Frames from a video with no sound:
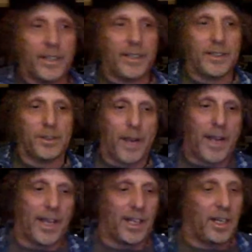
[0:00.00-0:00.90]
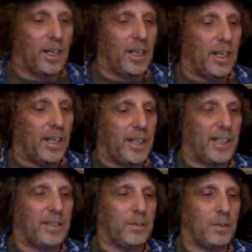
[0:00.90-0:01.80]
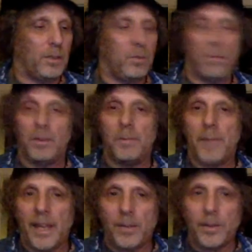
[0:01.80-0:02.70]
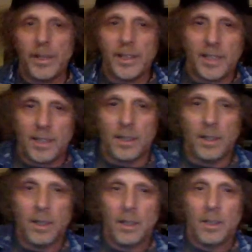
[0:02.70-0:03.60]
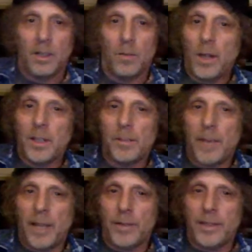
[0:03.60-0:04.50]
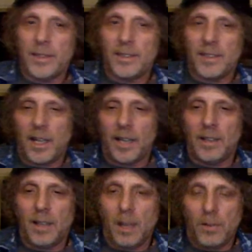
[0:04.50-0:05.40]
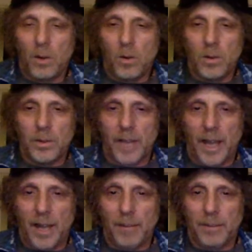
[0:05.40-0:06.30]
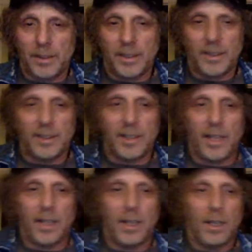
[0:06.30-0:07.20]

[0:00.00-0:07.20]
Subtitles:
think is rad is the main reason. One of the main reasons that I love orange amps is that